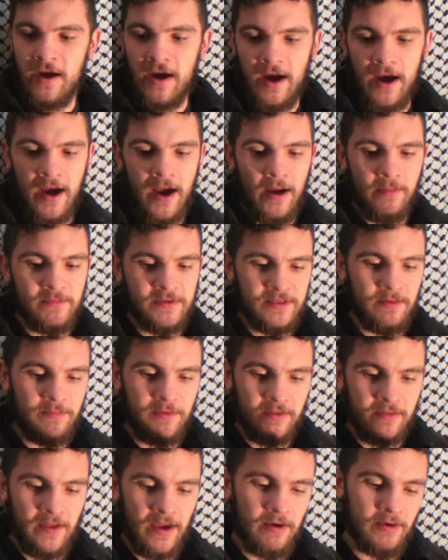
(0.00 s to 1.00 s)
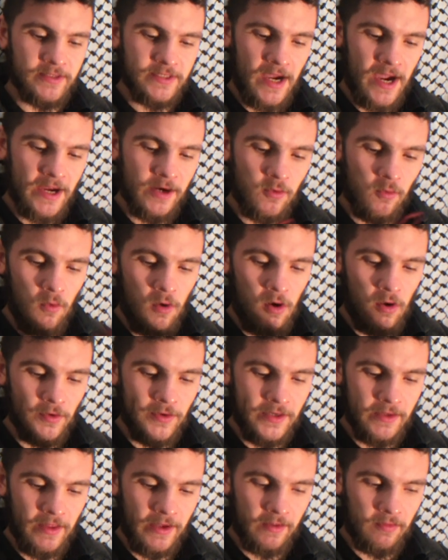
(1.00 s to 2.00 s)
Um, something that is high
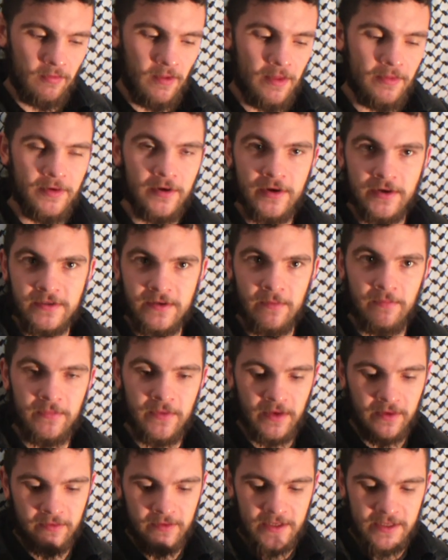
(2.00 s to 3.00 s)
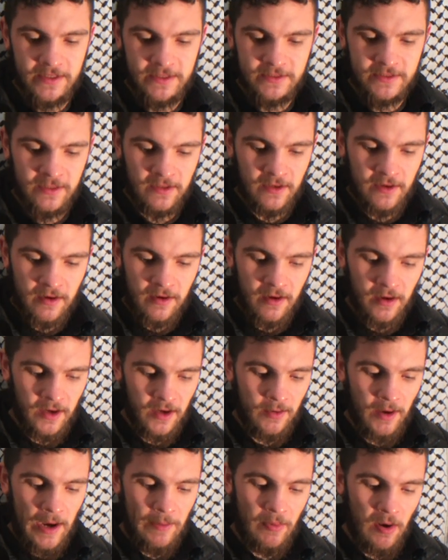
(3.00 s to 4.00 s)
quality, like leather or something. These
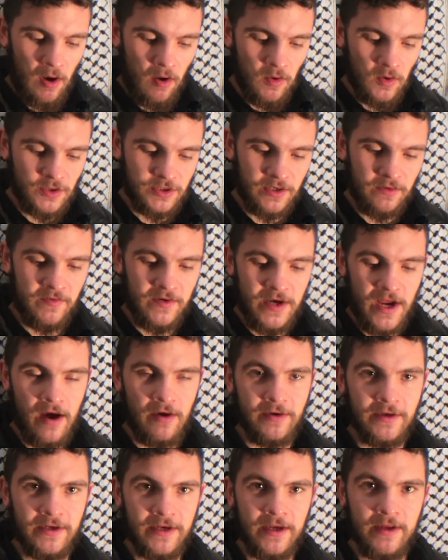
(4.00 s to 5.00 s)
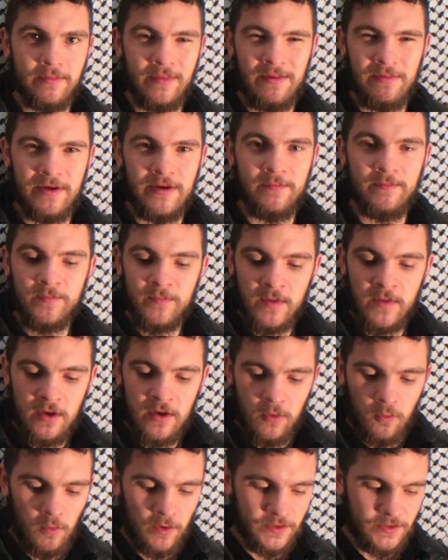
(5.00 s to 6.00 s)
uh, I polish every now and again, maybe
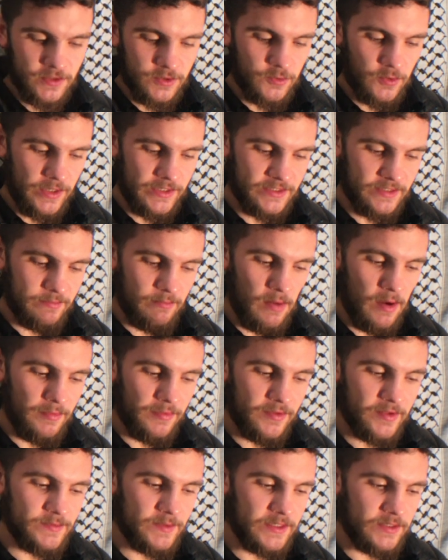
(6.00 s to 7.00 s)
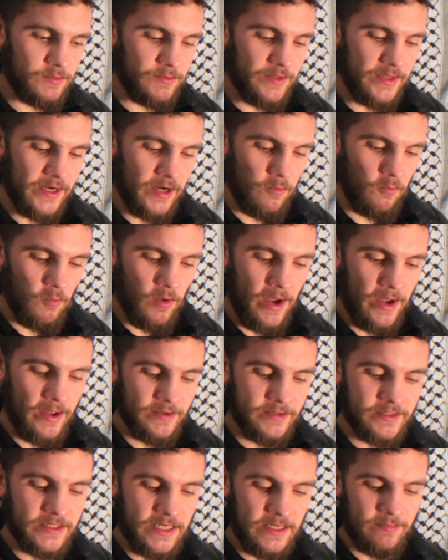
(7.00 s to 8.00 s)
once or twice a month, especially when they get wet,
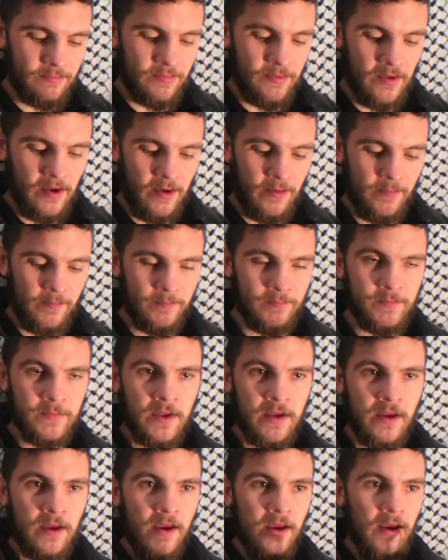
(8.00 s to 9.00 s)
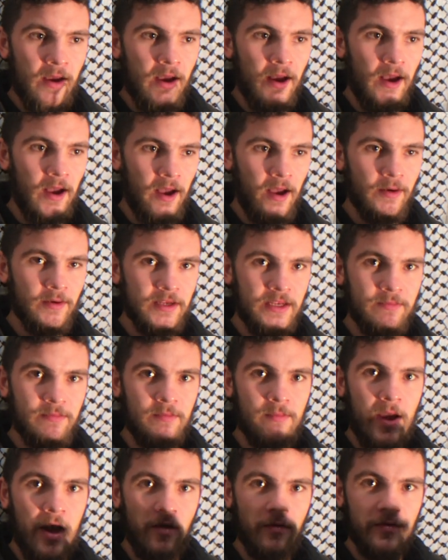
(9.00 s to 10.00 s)
to keep them, uh, keep
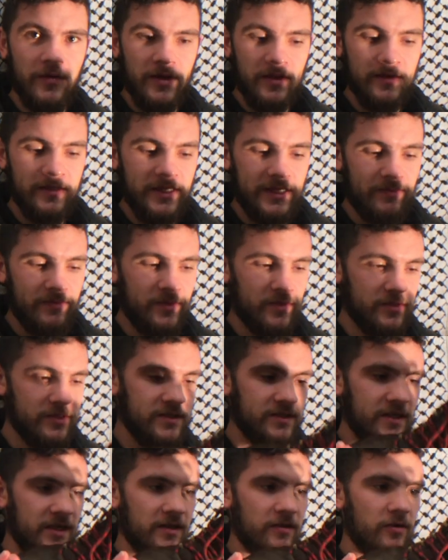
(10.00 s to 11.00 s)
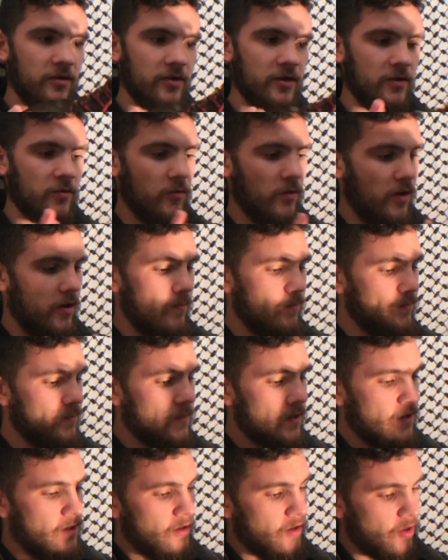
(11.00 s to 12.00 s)
them healthy and keep their skin looking well,
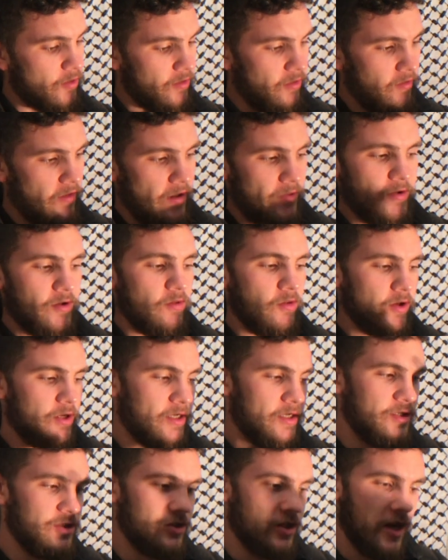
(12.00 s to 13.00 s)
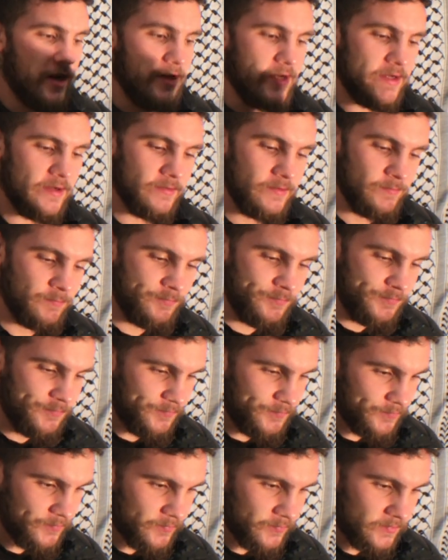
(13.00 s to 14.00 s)
or the leather looking shiny.
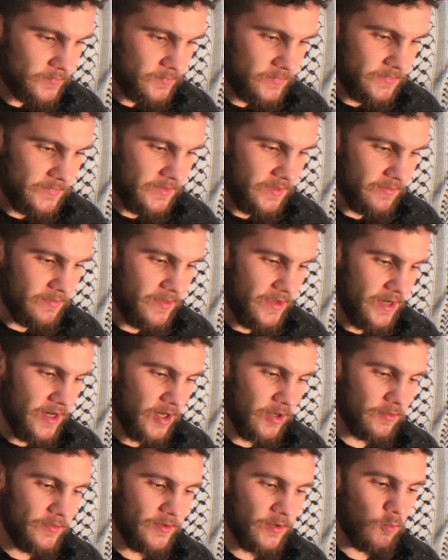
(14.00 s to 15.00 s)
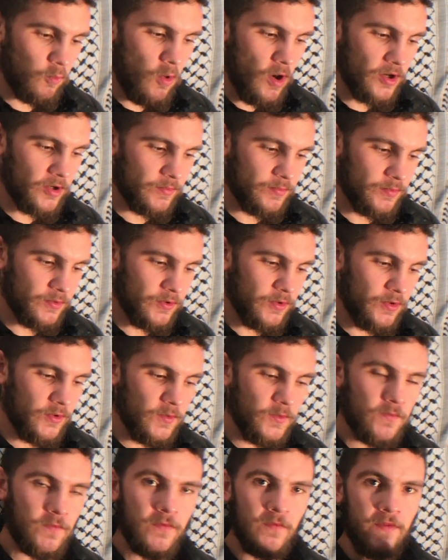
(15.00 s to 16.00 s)
They're, they're
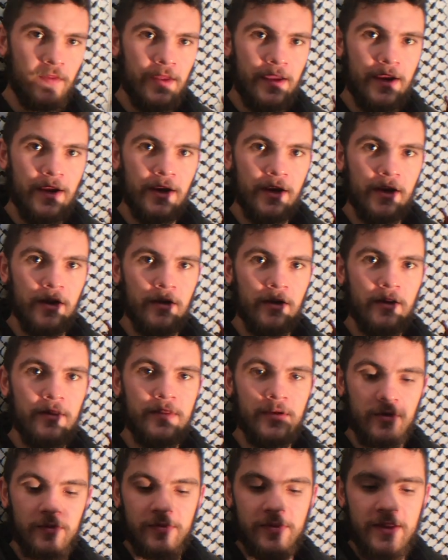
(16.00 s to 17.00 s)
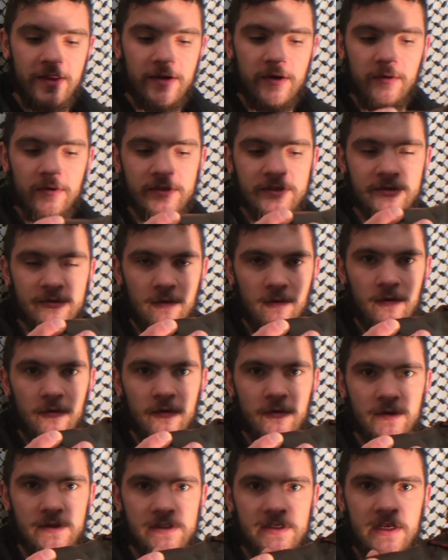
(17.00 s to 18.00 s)
waterproof, they're, they're thinner
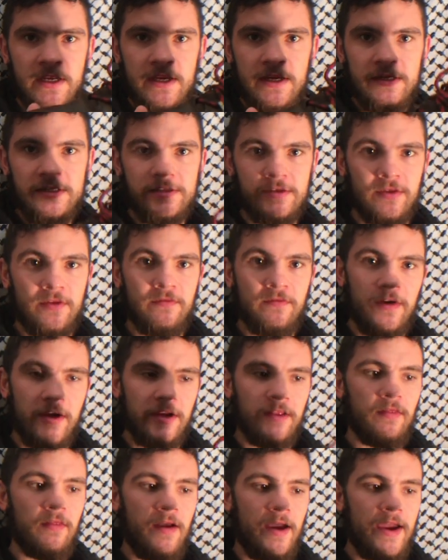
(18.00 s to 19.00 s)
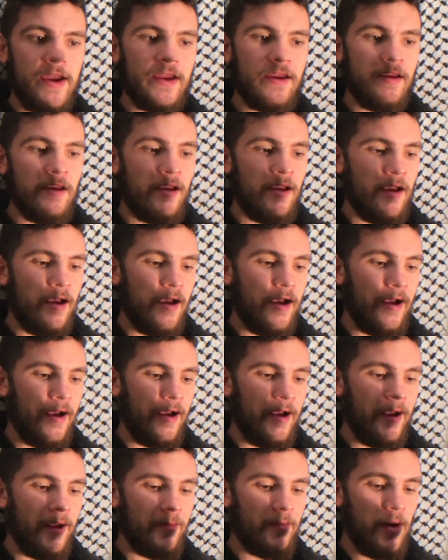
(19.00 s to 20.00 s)
soles, so they're very light.
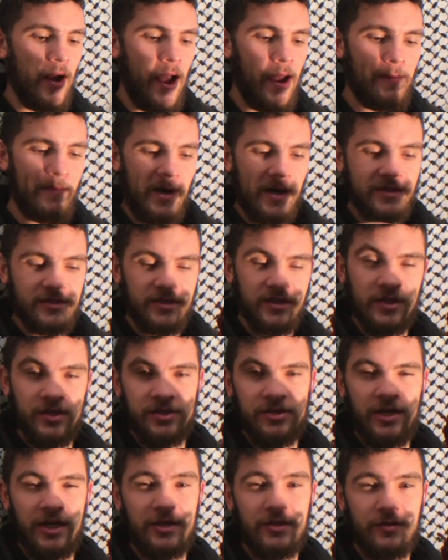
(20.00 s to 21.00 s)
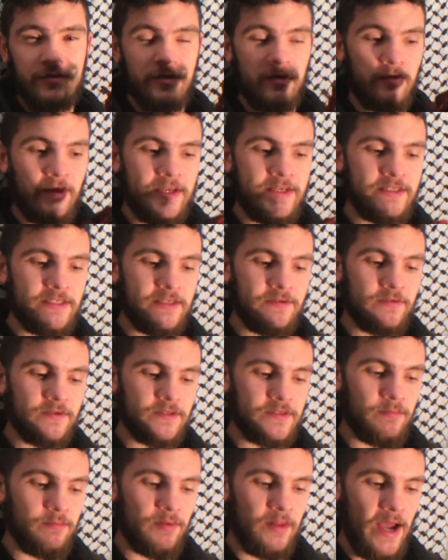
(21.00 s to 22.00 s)
Um, I'm actually going to change up the laces for
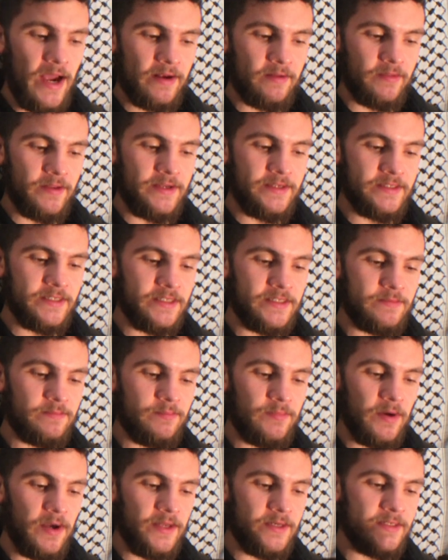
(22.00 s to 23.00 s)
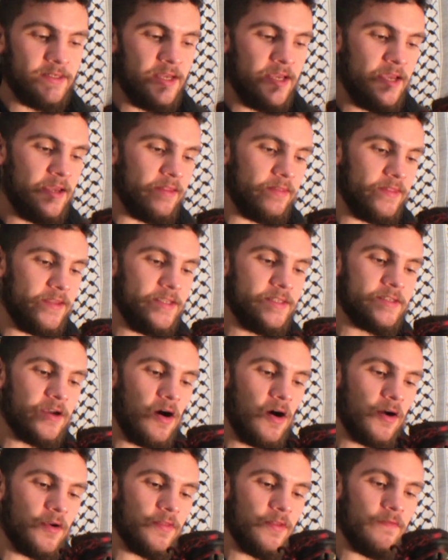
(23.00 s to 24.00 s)
some black laces, but these
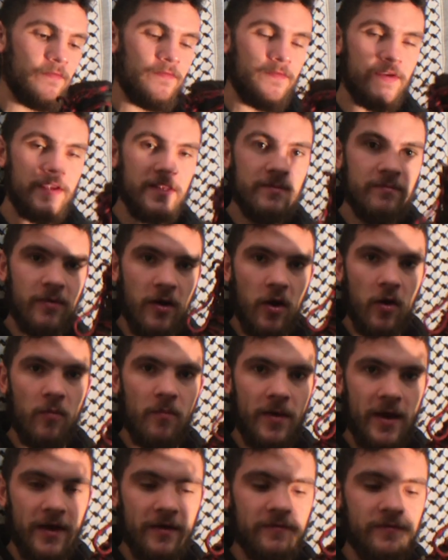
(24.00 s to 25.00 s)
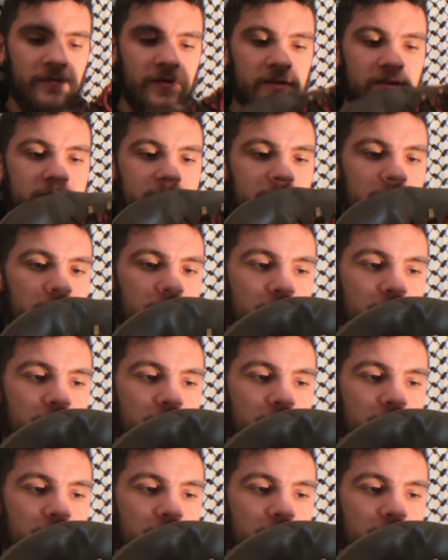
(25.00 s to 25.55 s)
are the Vivobarefoot.